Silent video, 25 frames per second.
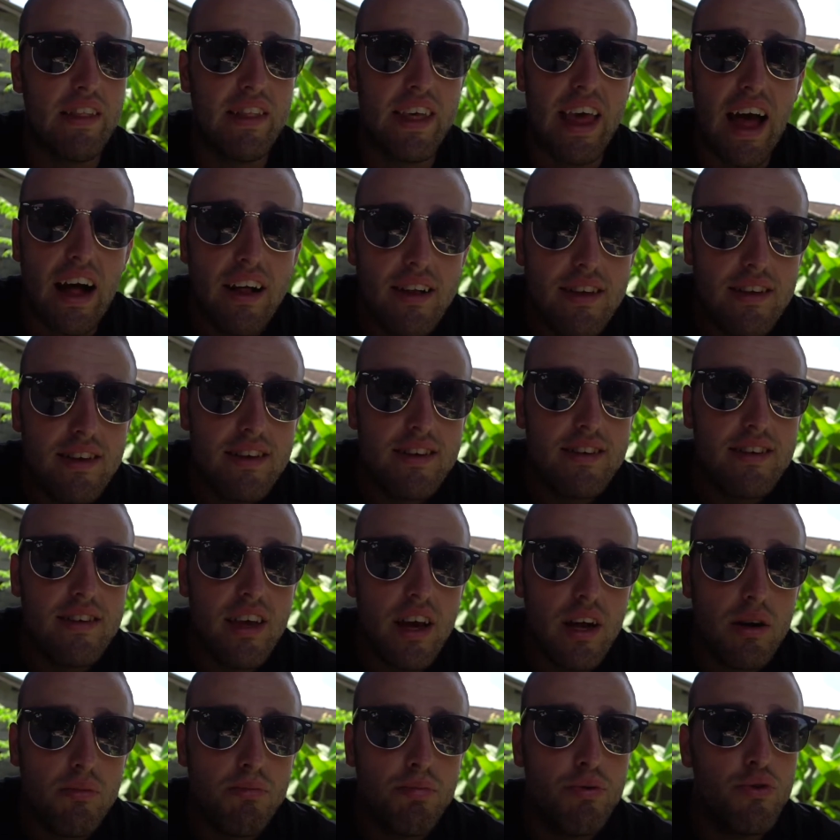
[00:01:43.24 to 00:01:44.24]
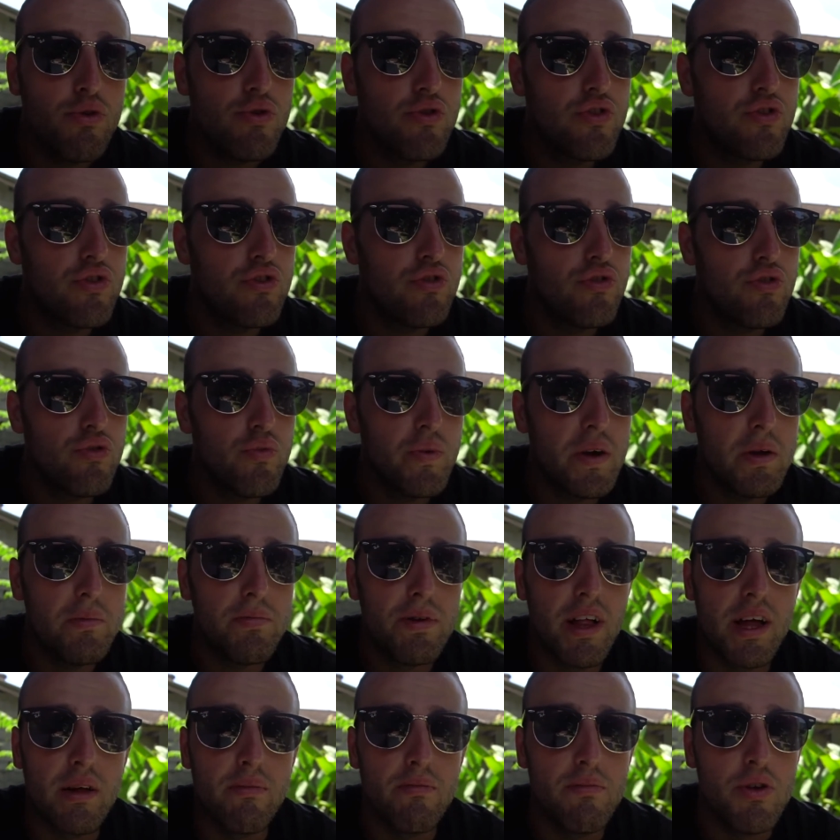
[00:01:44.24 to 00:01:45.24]
and the eldest son, Putu, we'll
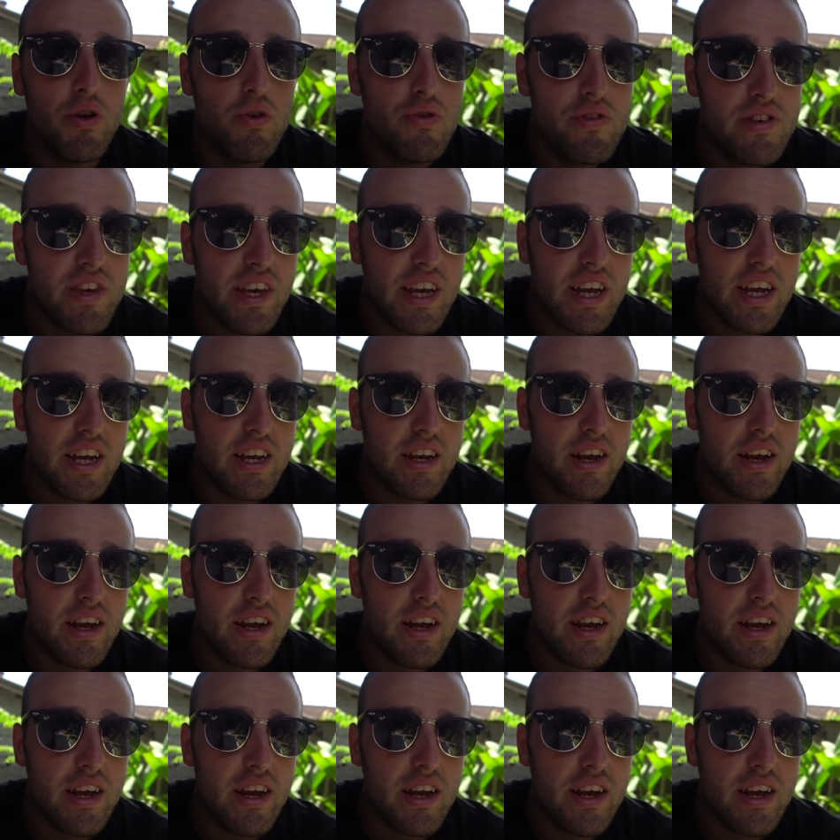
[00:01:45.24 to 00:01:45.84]
play music at